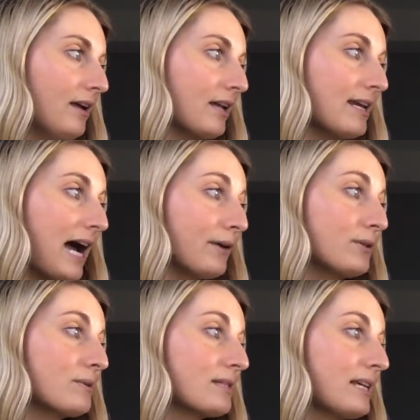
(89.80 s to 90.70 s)
Now
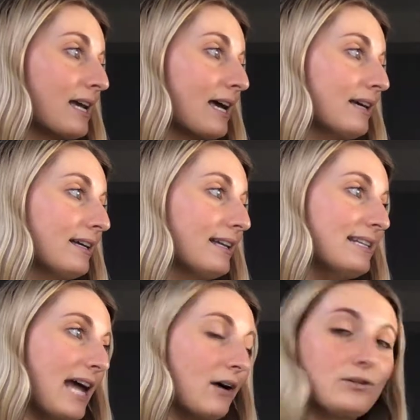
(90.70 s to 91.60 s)
you see it,
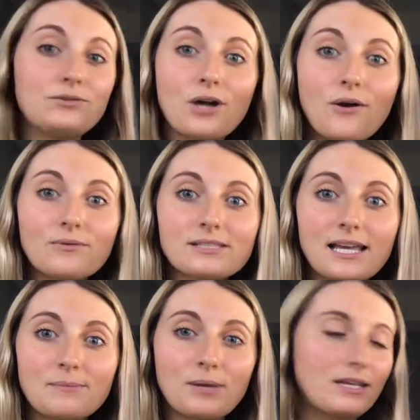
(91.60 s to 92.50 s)
now you don't,
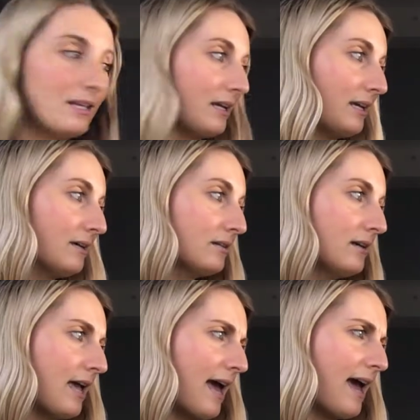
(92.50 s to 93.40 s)
said Binky.
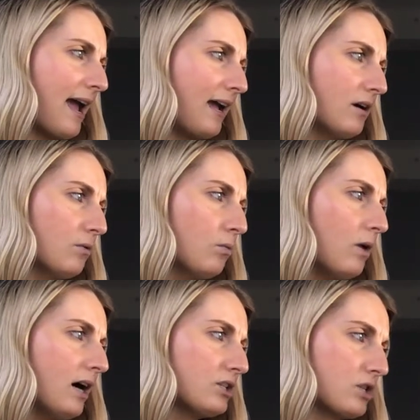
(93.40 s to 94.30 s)
Hey,
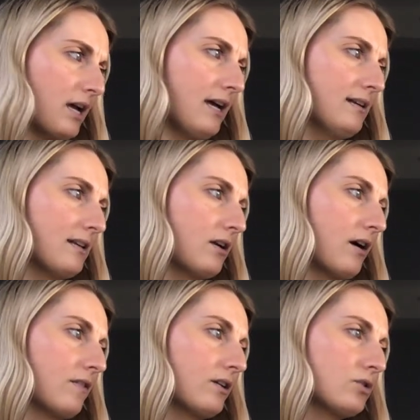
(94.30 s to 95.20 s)
watch it, said
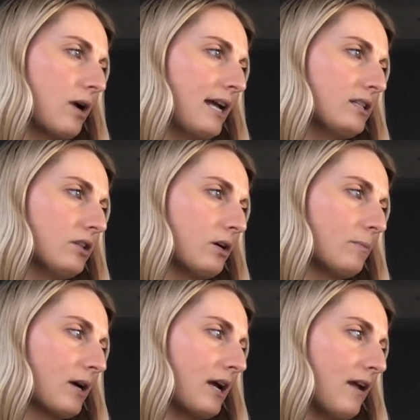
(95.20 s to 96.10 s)
Arthur, trying to look
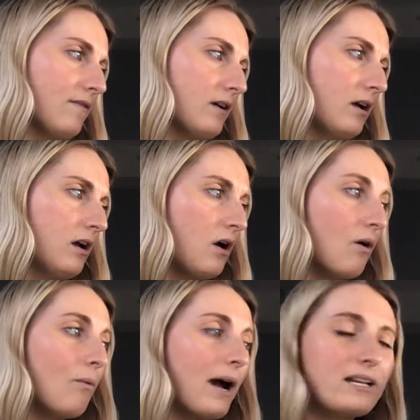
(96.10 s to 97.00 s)
brave.
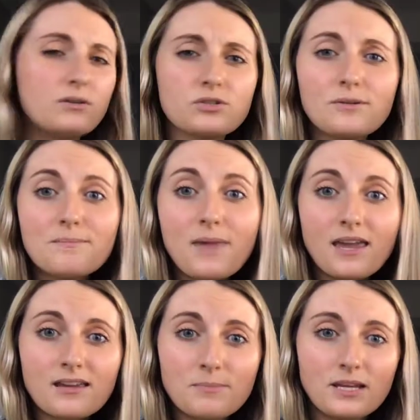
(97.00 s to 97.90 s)
Why don't you
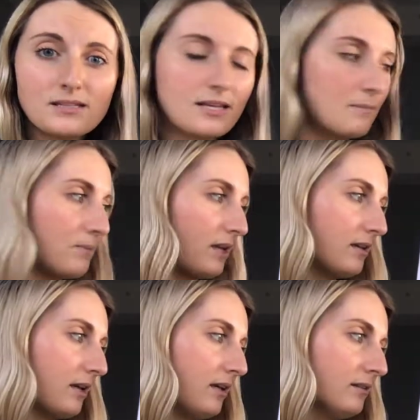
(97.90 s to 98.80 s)
make me, said
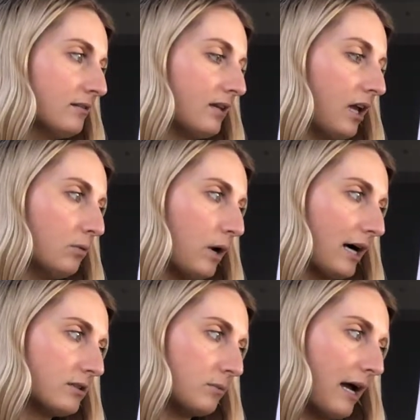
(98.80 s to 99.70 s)
Binky, and
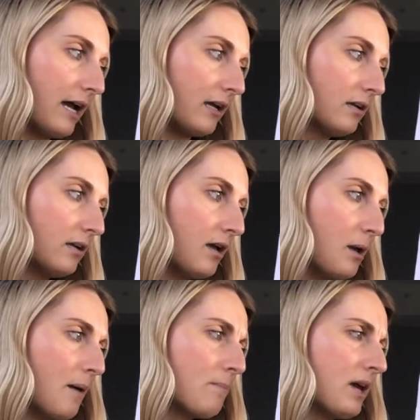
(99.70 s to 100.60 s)
walked away.
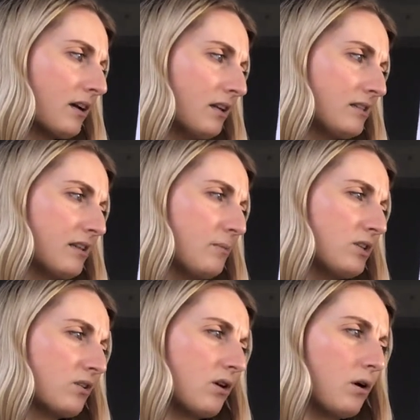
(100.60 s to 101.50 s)
Pick on someone
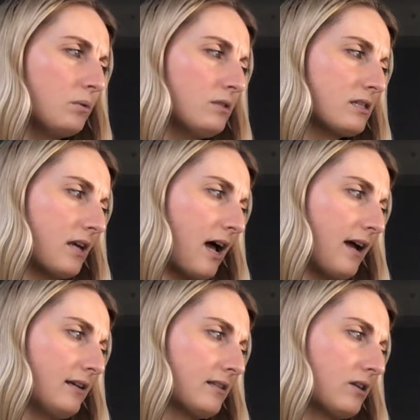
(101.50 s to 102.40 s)
your own
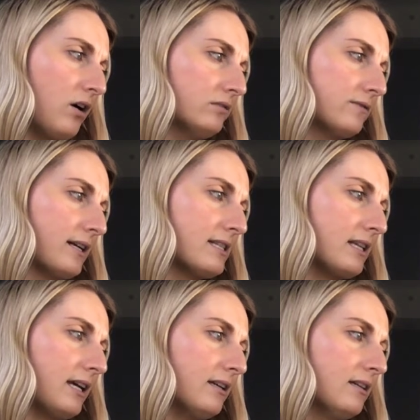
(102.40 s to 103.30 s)
size, called
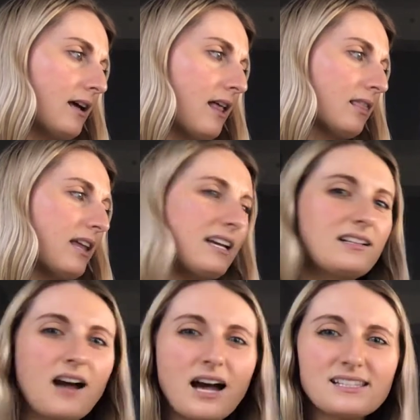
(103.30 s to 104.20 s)
Francine, like
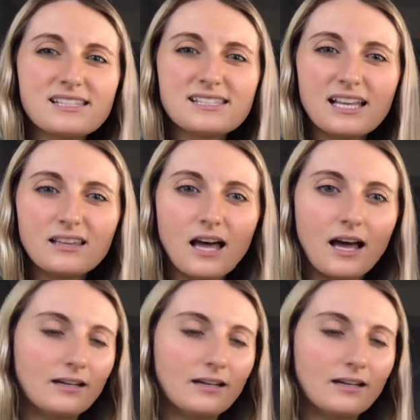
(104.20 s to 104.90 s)
Godzilla.